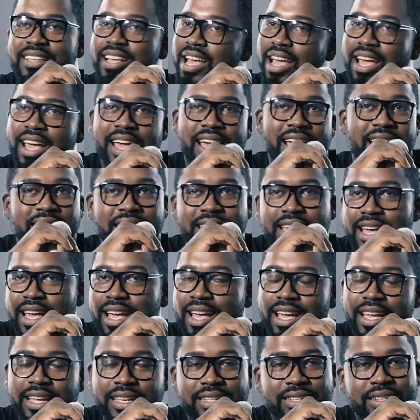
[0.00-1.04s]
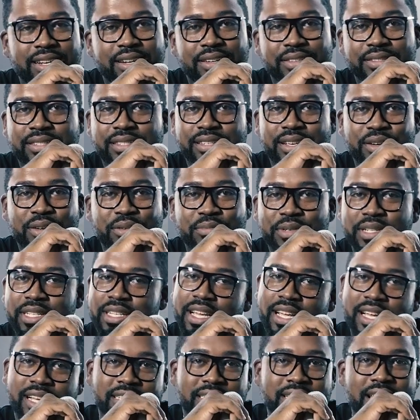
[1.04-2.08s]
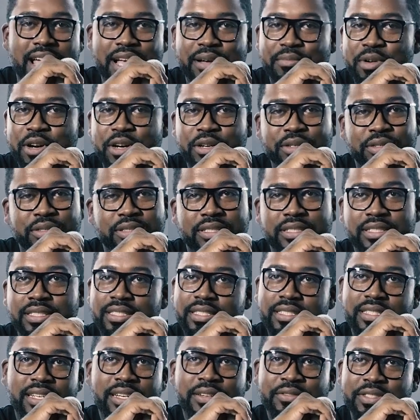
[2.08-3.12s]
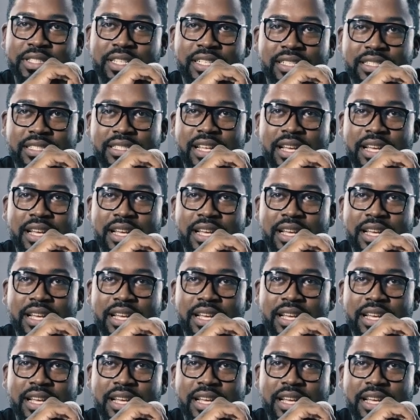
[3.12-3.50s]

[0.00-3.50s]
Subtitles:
yeah, you know. So, but yeah, Stack Moses. Everything's